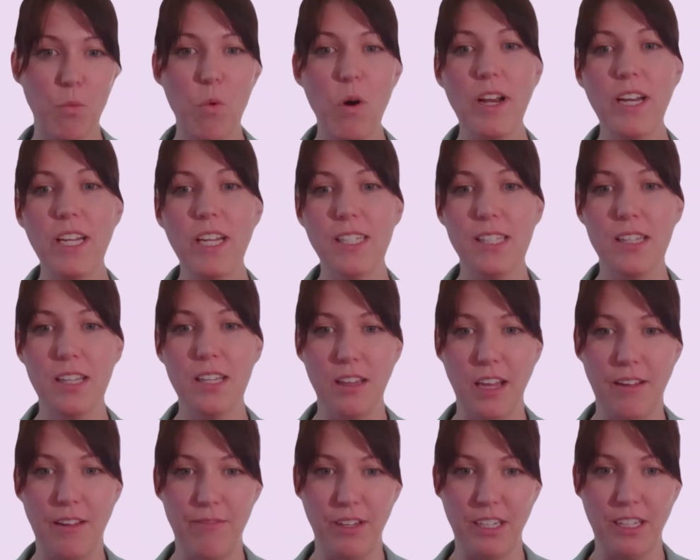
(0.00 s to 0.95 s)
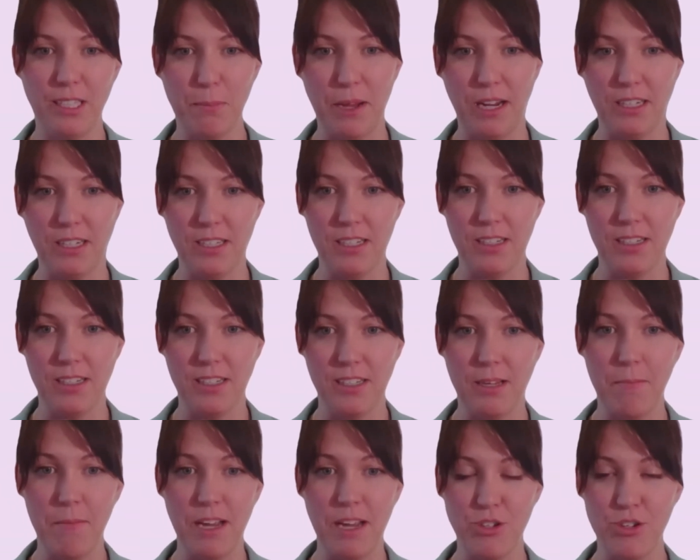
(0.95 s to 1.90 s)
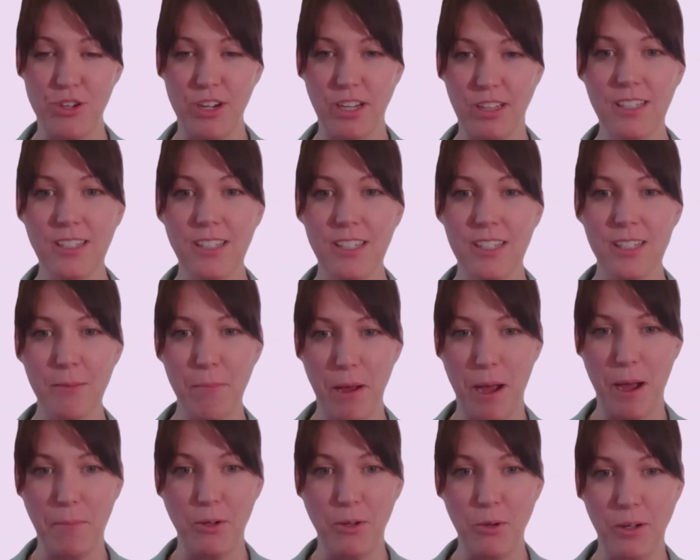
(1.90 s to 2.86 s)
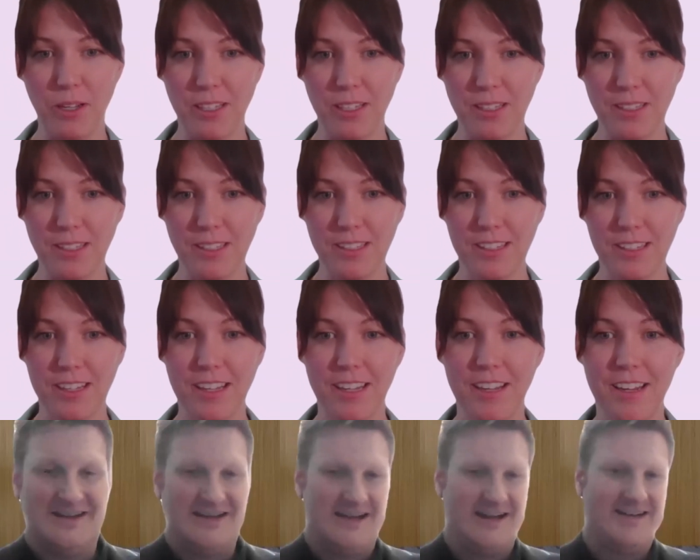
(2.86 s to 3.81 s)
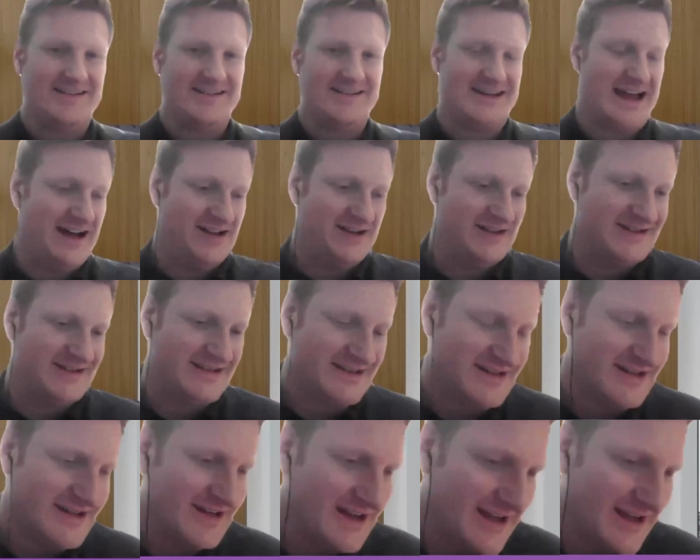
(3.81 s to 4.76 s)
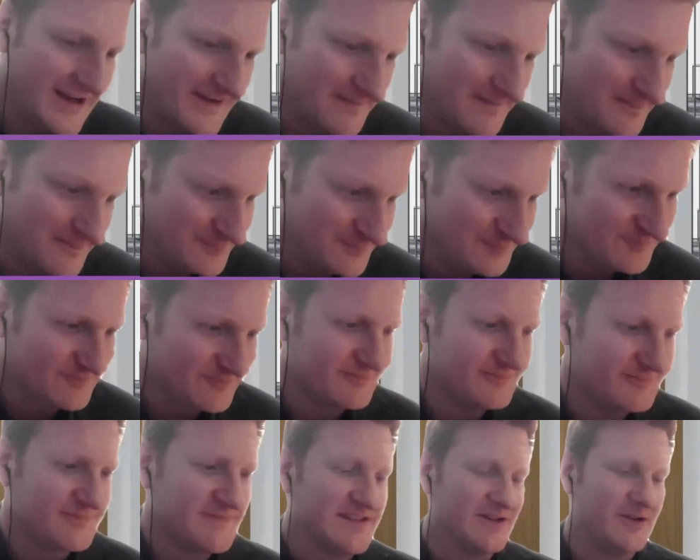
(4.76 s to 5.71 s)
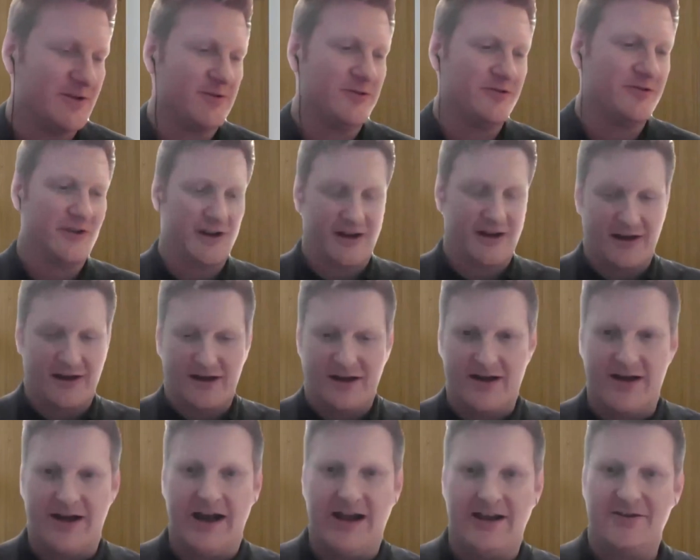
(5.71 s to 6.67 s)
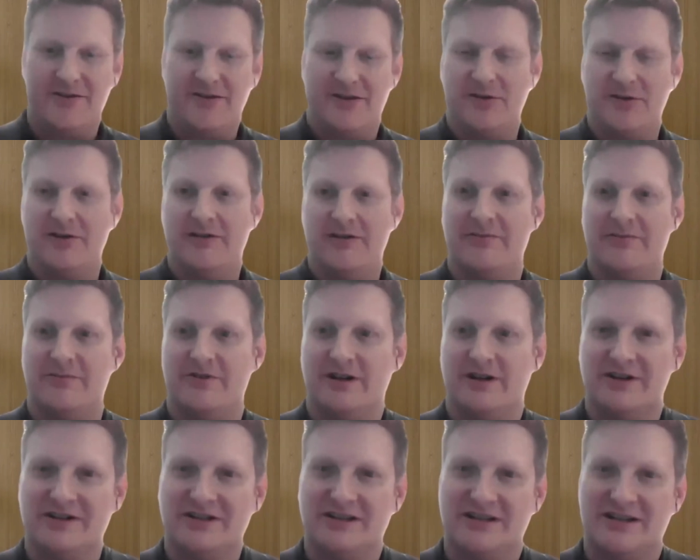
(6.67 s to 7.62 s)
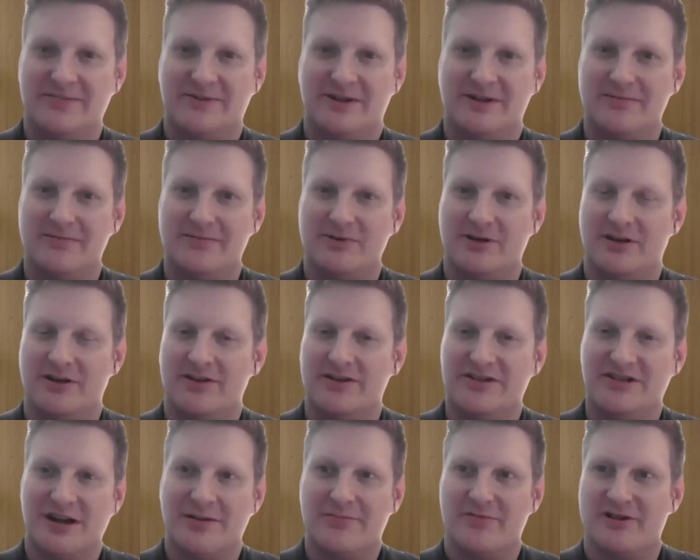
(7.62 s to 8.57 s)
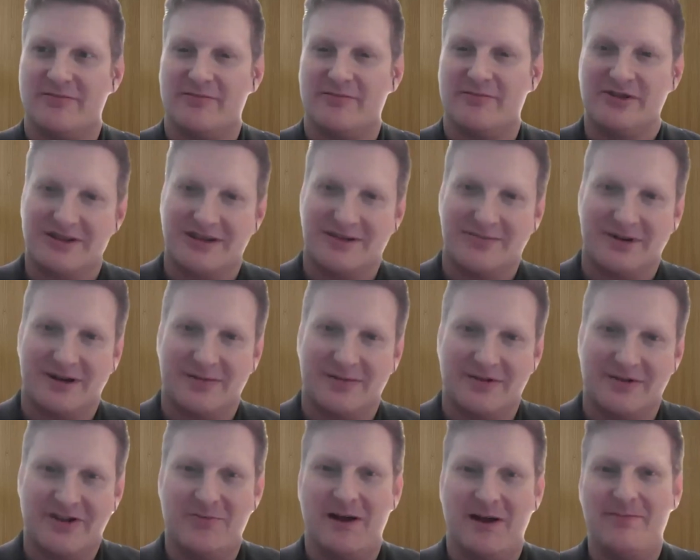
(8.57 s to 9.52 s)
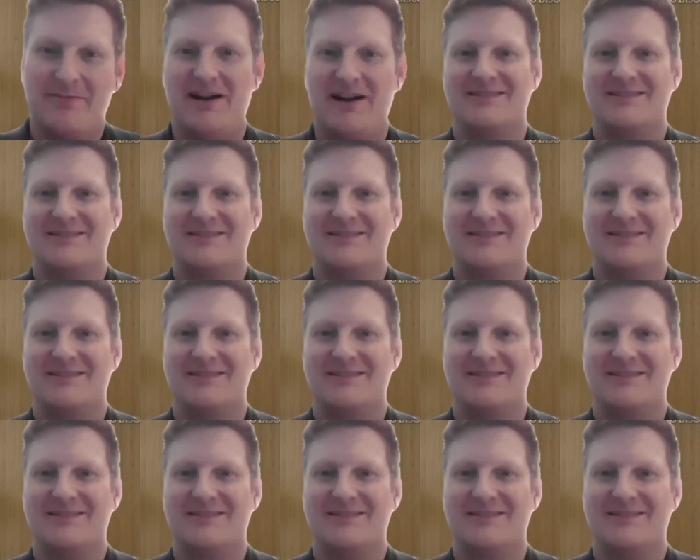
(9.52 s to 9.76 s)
What is the life expectancy metric? This is a pop quiz. Yes, Alyson. So I don't know if the production team can put on the Jeopardy music, but I'm going to do my